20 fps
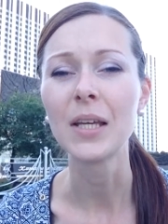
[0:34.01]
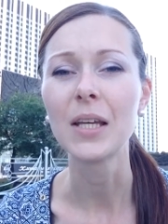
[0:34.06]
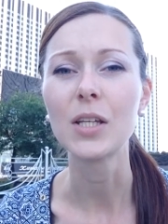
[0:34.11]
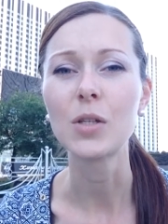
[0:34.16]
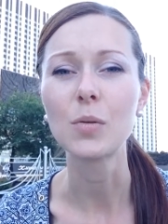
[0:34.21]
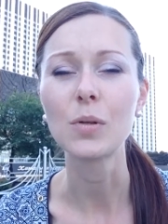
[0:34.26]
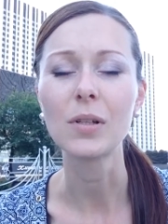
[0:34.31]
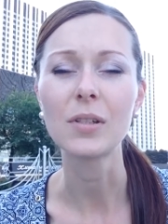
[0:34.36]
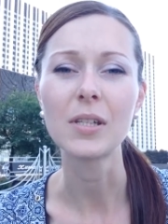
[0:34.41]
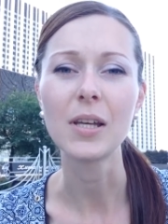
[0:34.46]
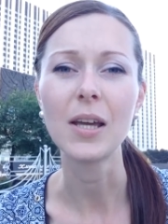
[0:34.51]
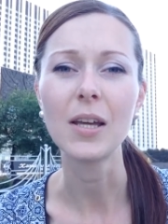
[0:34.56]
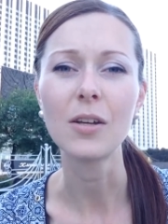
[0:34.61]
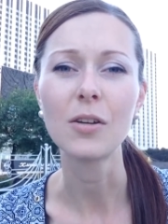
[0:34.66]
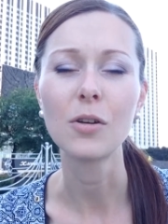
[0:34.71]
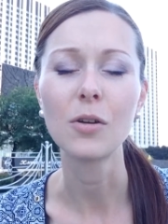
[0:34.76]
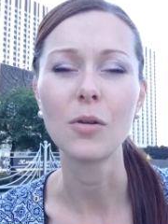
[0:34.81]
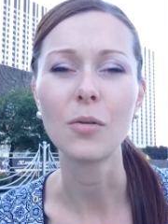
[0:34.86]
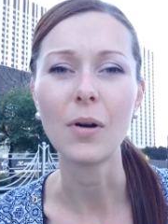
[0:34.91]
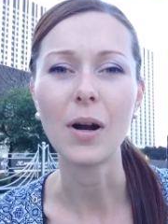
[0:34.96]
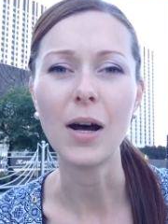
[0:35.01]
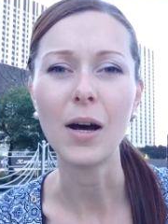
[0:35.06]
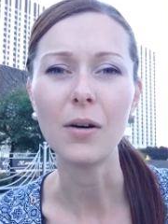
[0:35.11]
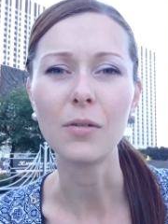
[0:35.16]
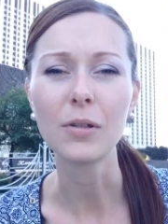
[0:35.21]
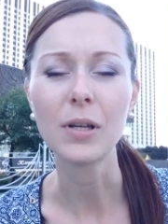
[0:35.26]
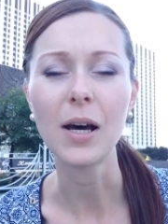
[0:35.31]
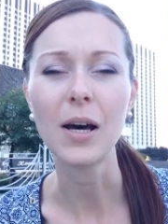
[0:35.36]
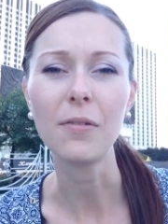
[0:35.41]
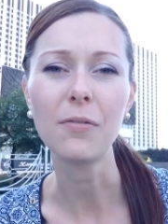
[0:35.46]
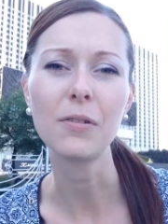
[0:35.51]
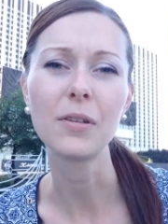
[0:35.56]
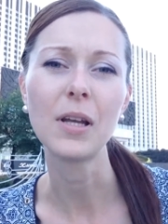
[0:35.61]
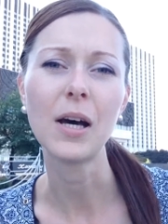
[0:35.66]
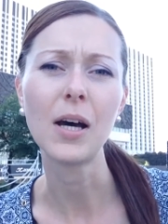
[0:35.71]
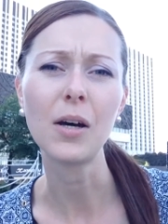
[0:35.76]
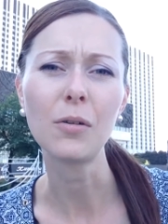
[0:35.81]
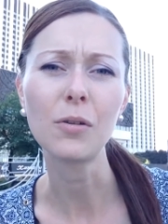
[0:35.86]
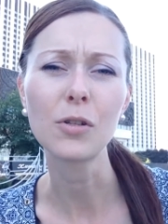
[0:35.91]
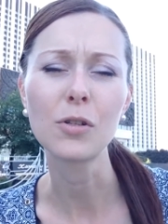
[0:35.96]
It will take you around half an
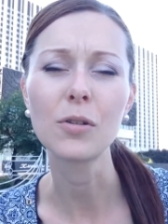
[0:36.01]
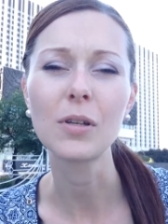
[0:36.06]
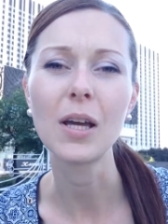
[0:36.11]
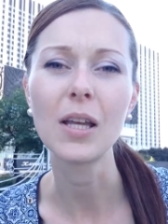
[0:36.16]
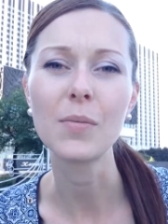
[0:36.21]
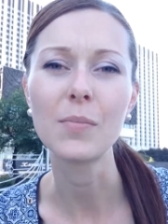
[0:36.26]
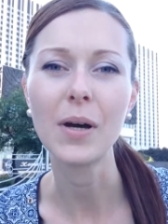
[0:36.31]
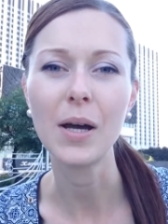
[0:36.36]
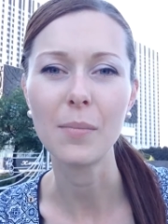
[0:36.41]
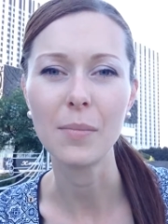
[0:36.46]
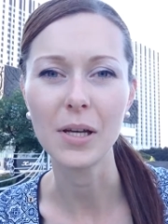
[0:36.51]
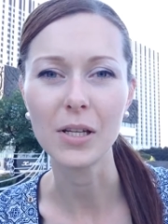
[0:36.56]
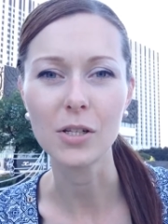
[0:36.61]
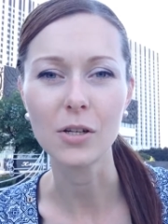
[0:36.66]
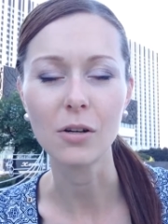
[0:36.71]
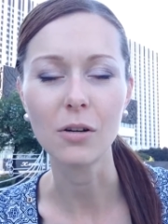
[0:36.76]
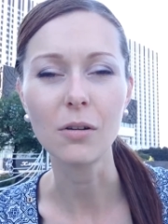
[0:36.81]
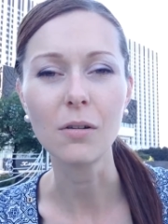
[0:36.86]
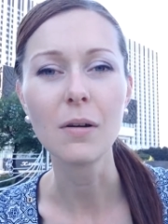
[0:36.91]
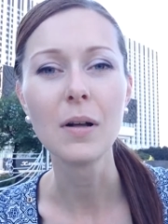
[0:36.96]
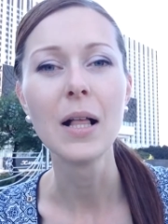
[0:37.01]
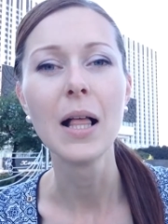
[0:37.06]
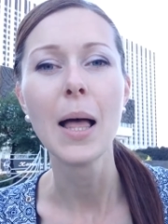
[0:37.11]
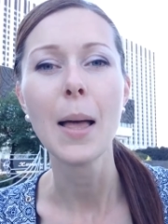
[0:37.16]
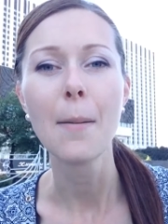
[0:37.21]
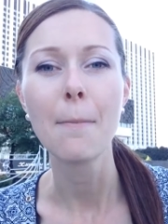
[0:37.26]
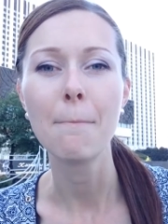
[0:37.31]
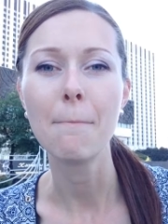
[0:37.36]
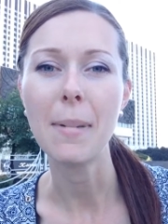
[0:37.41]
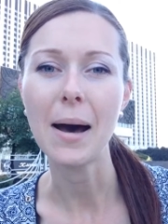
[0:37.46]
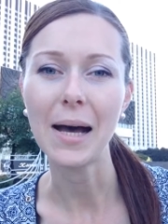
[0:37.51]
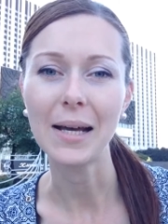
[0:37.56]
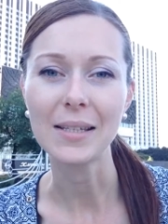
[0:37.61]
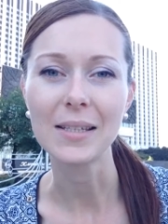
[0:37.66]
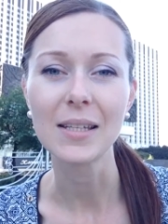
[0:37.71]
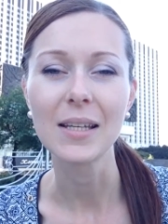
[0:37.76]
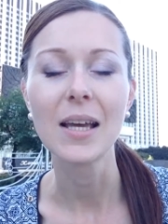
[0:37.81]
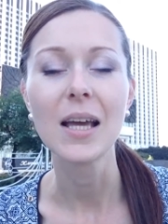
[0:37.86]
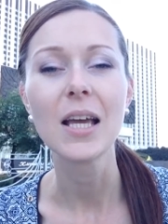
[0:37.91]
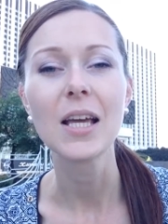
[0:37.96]
hour to get by metro,
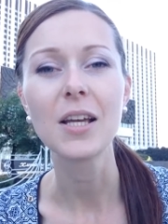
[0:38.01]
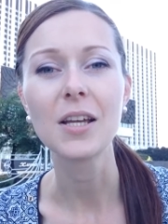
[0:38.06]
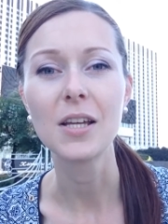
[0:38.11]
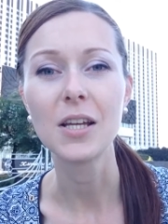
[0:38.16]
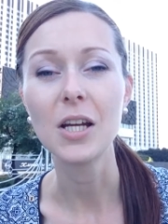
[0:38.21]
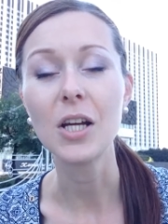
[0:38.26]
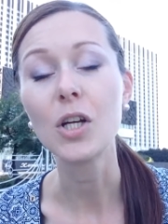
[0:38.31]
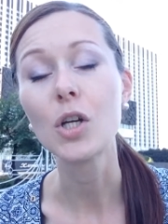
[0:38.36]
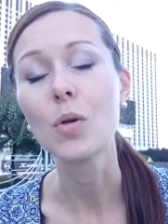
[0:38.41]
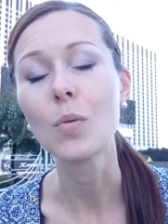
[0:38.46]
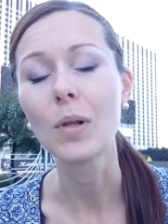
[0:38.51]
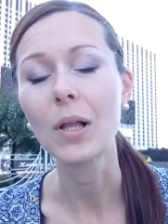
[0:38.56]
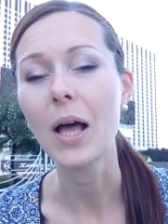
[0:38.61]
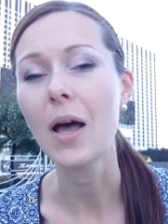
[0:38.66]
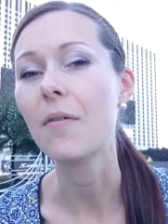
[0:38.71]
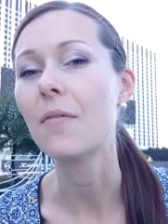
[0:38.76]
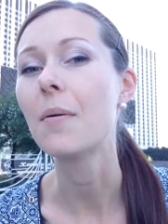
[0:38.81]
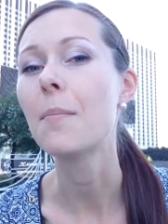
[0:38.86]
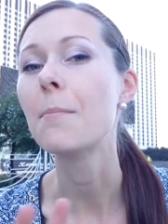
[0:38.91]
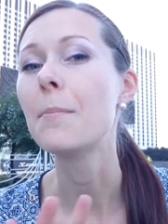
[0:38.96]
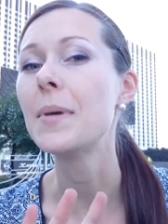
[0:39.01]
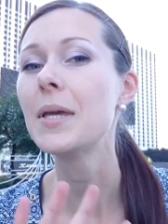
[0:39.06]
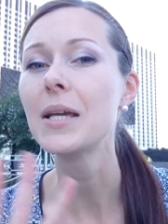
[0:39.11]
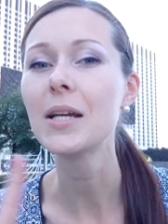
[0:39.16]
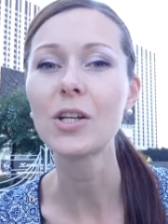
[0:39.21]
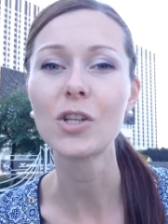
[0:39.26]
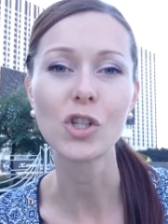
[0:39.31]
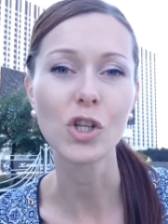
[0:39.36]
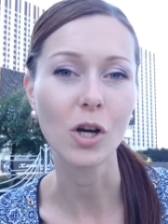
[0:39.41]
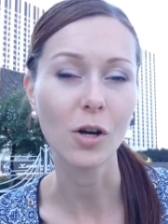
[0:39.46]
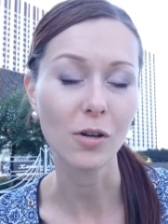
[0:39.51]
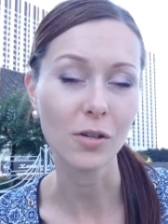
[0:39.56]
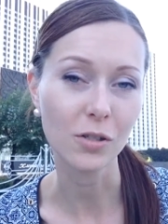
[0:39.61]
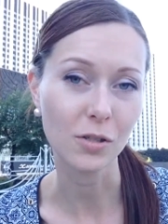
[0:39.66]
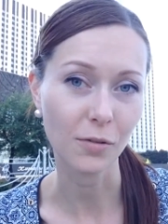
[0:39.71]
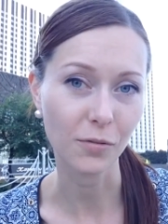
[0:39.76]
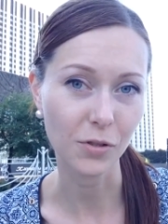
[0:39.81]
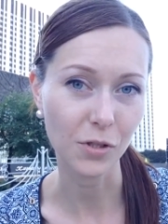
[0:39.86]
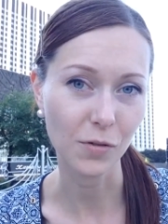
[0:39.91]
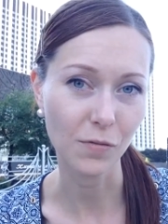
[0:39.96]
but here you will have a big
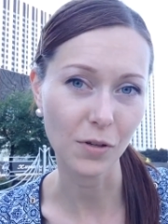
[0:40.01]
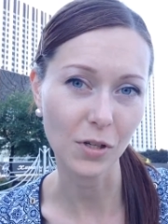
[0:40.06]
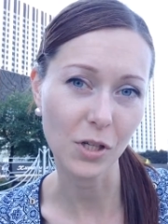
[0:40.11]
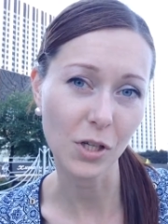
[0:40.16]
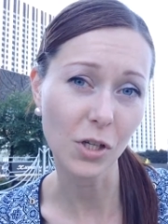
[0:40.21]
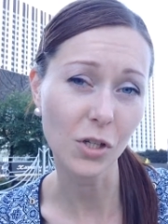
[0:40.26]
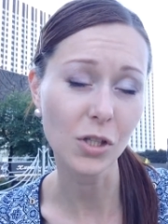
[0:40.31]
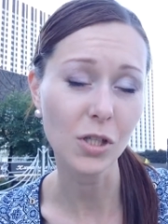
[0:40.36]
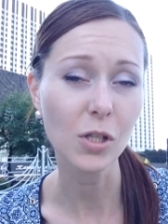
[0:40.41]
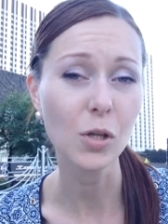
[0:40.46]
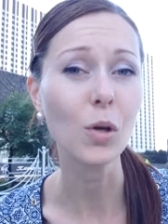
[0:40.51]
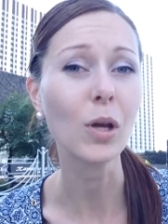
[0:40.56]
choice of souvenirs.